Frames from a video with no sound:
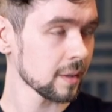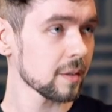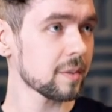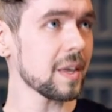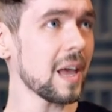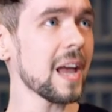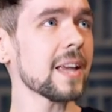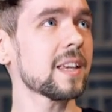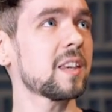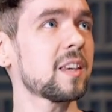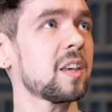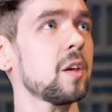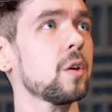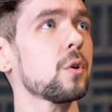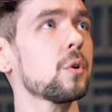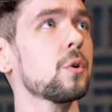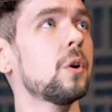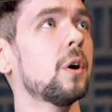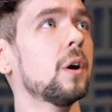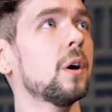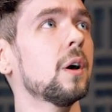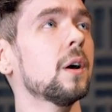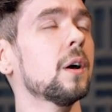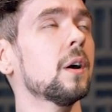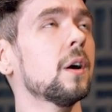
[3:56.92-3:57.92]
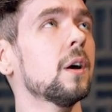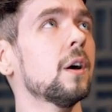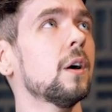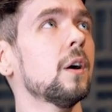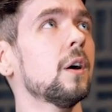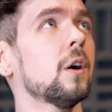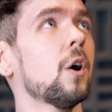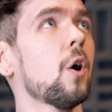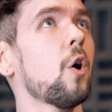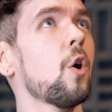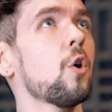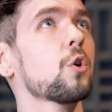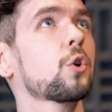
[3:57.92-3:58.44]
Thank you!
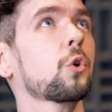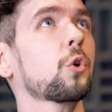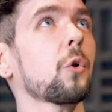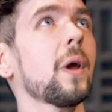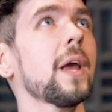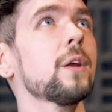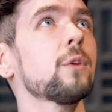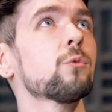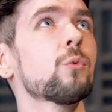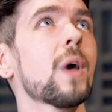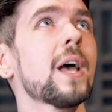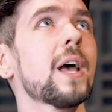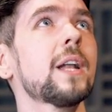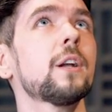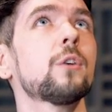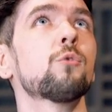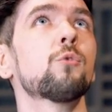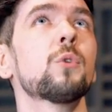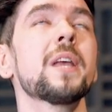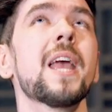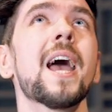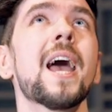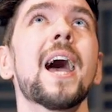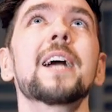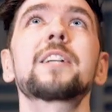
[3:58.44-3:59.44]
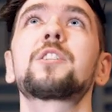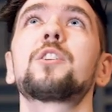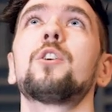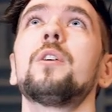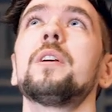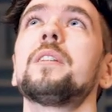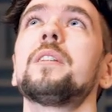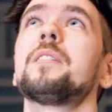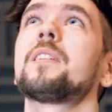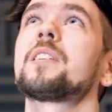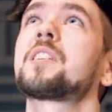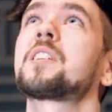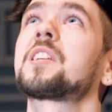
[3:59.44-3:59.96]
Oh, great Reddit reactor
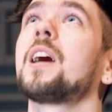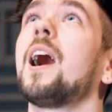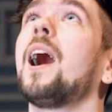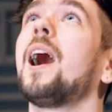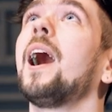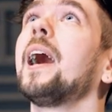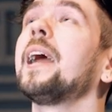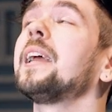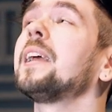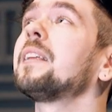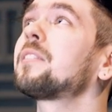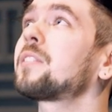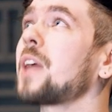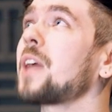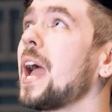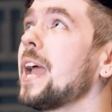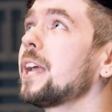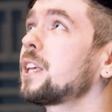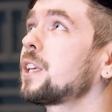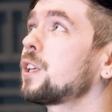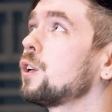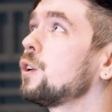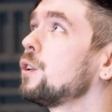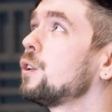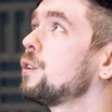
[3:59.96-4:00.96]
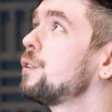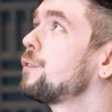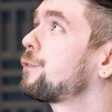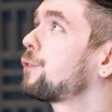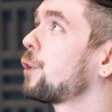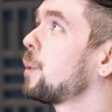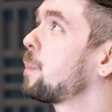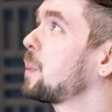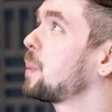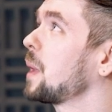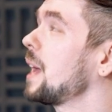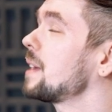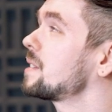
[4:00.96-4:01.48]
in the sky, thank you
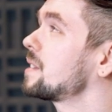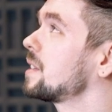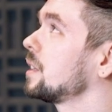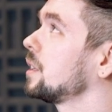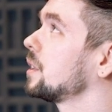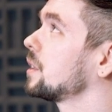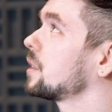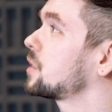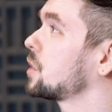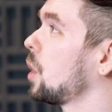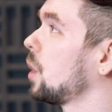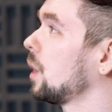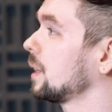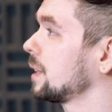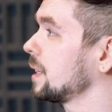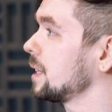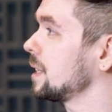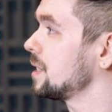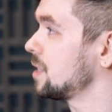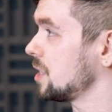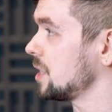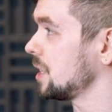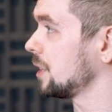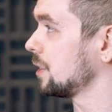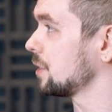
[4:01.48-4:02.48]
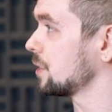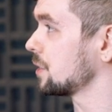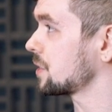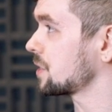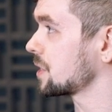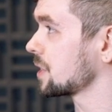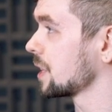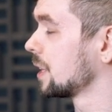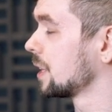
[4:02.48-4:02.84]
for blessing us all these years.